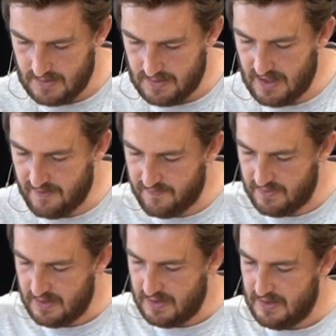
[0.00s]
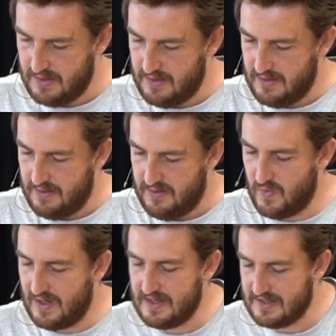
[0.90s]
Now, if
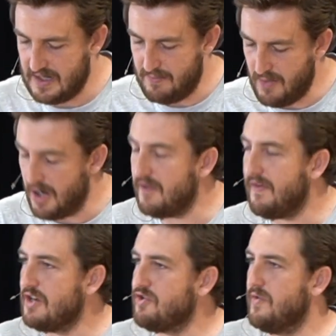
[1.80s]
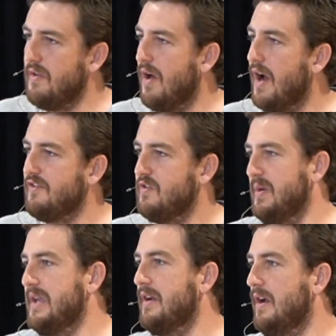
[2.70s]
you went to see a motivational life
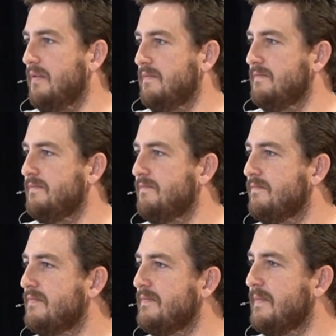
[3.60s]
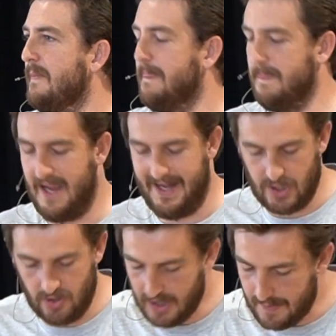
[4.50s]
speaker. And
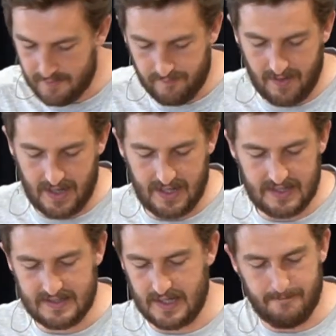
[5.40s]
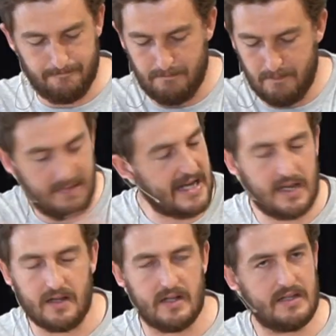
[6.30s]
he got up the front and said,
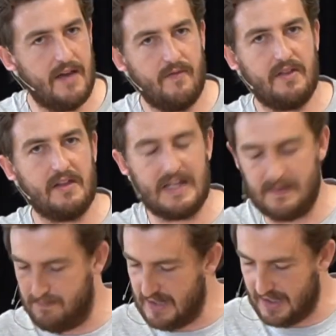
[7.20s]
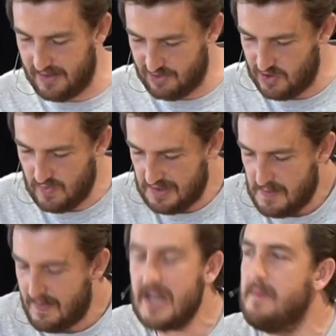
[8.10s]
meaningless, everything is meaningless. You want
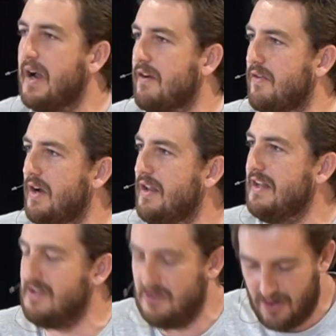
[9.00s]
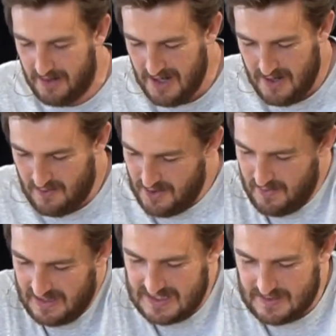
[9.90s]
your money back, right? That's not what you
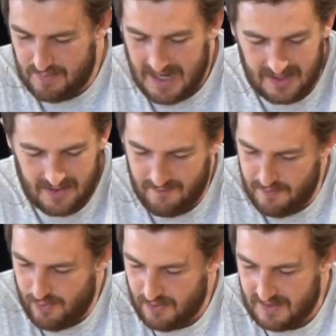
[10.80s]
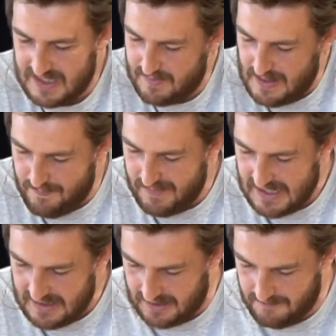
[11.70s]
would expect of a book that's about
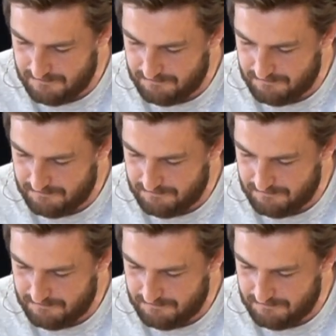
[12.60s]
meaning.